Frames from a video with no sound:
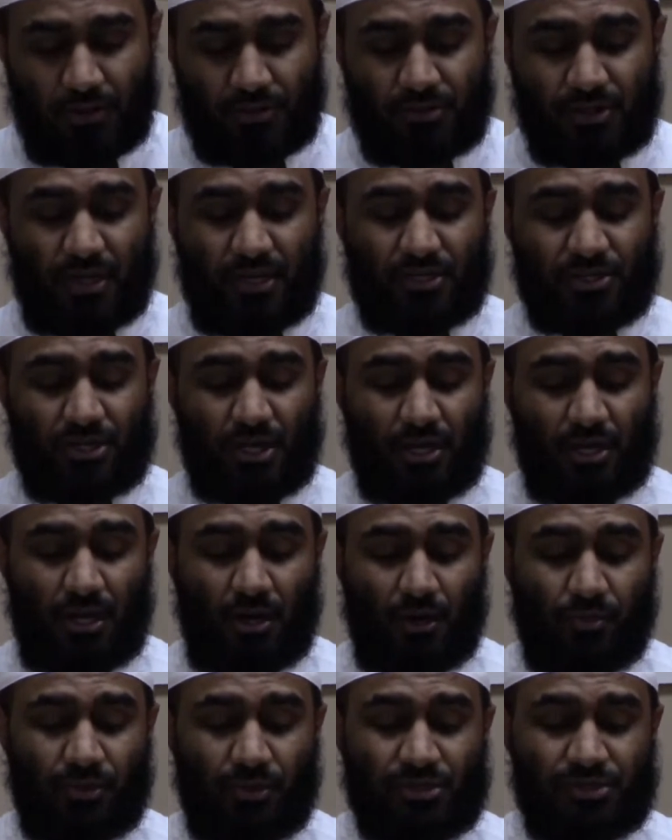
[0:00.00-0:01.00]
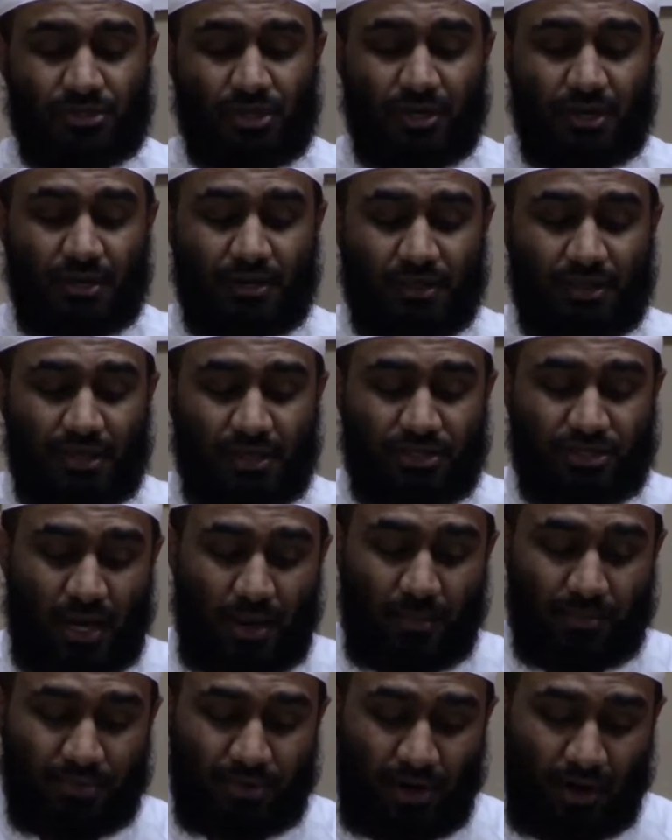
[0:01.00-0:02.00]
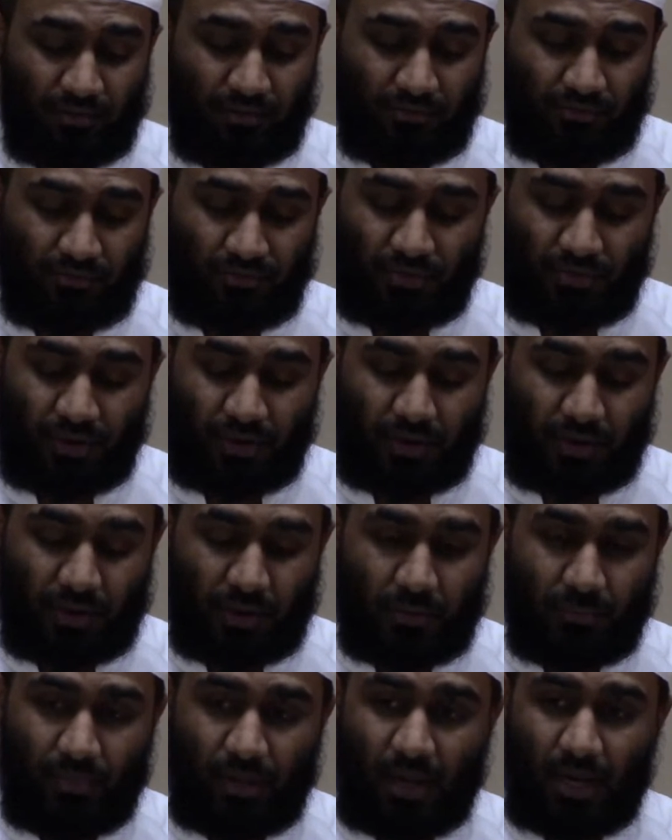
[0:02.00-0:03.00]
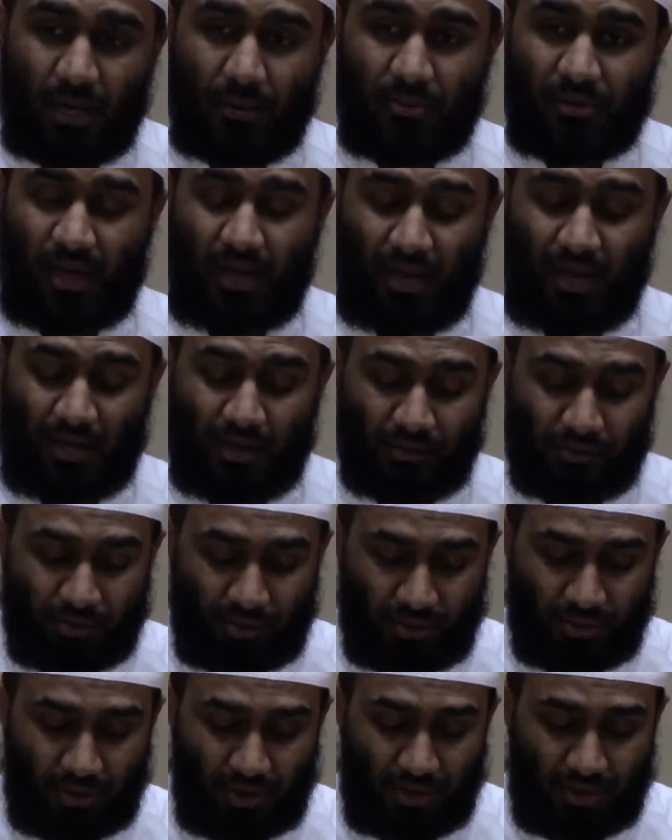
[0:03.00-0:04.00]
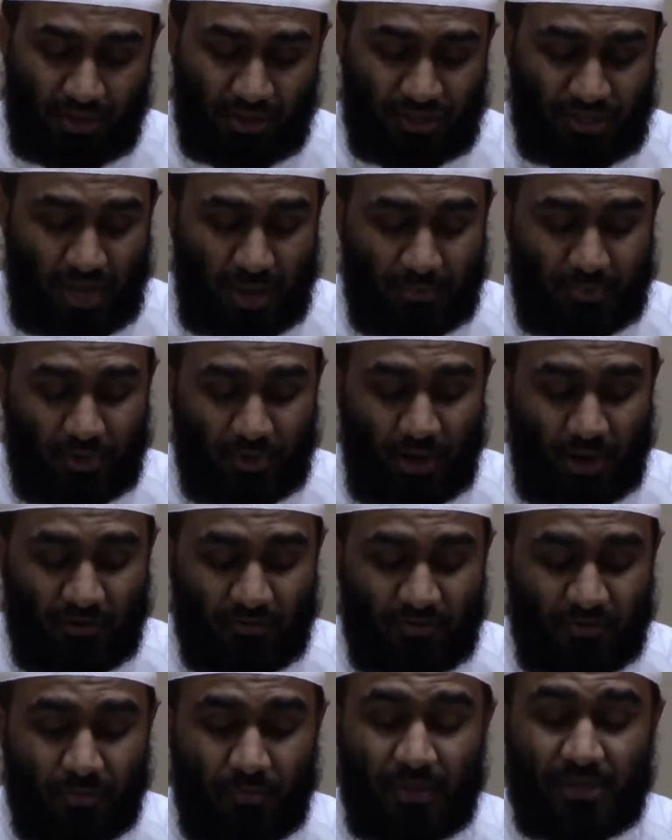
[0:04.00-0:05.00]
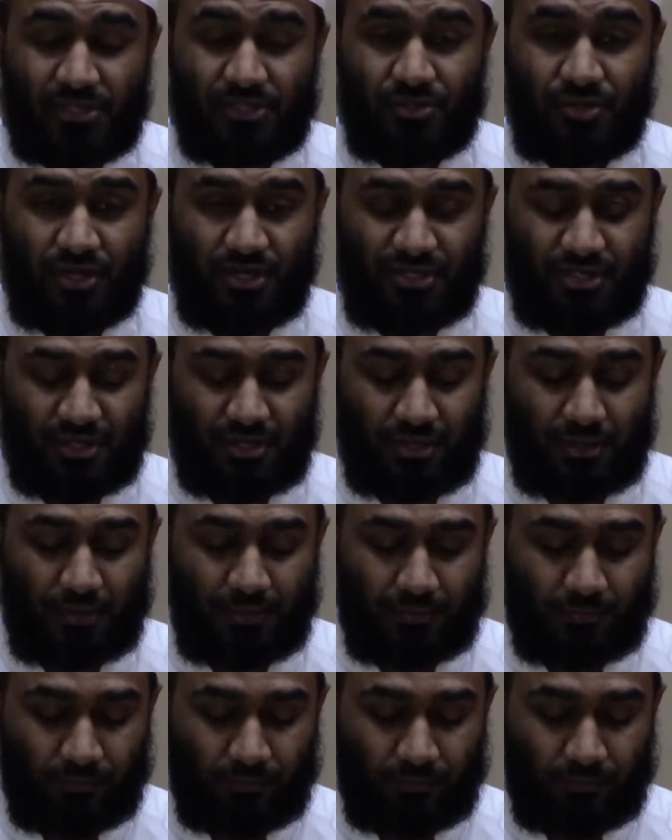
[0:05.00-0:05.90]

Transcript: Today, inshallah, we're starting the chapter of Bab al-Hayd, the chapter of menstruation.